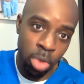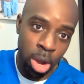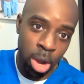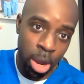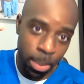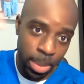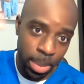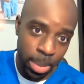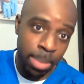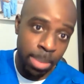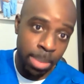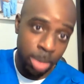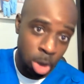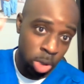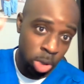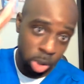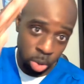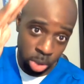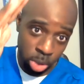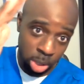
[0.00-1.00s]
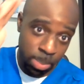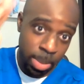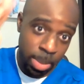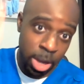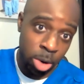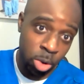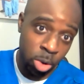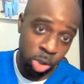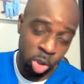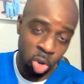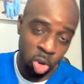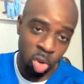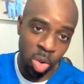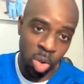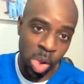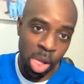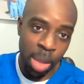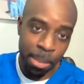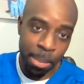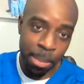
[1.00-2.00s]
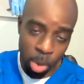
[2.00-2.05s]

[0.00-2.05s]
and going to medical school.